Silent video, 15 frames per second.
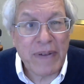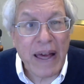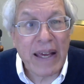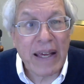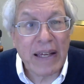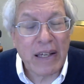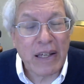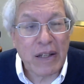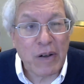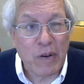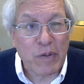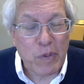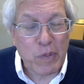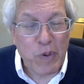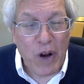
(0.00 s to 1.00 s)
vague and
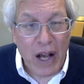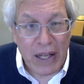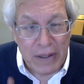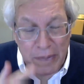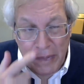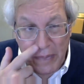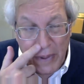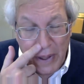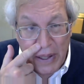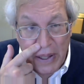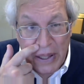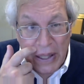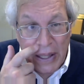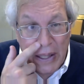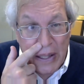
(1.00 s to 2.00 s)
overbroad.
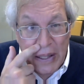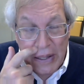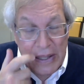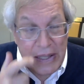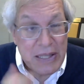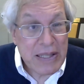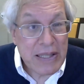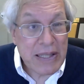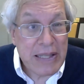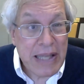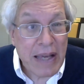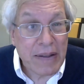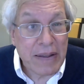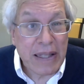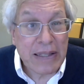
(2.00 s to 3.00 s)
This is the
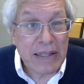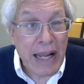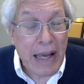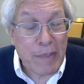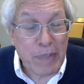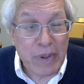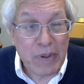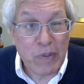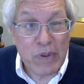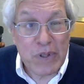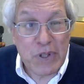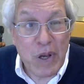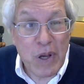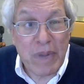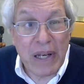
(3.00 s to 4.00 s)
same thing that happened
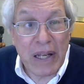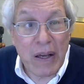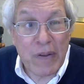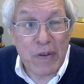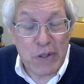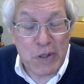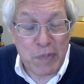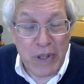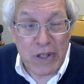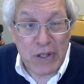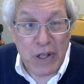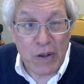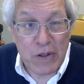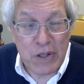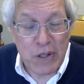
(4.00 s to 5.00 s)
with so many other
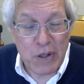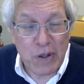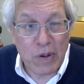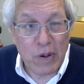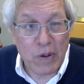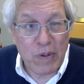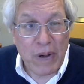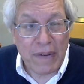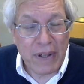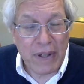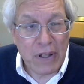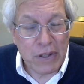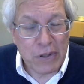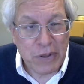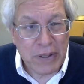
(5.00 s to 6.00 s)
speech codes around the
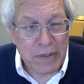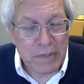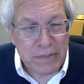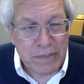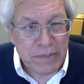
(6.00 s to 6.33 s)
country.